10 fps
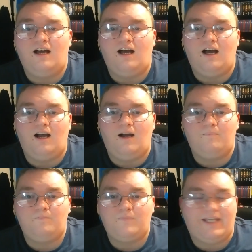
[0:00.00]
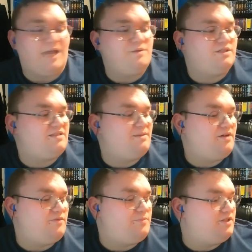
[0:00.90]
It came with a
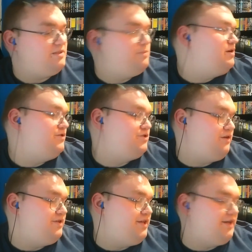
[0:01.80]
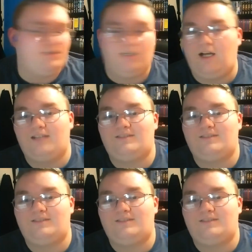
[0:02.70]
slipcover, but the slipcover's over there because I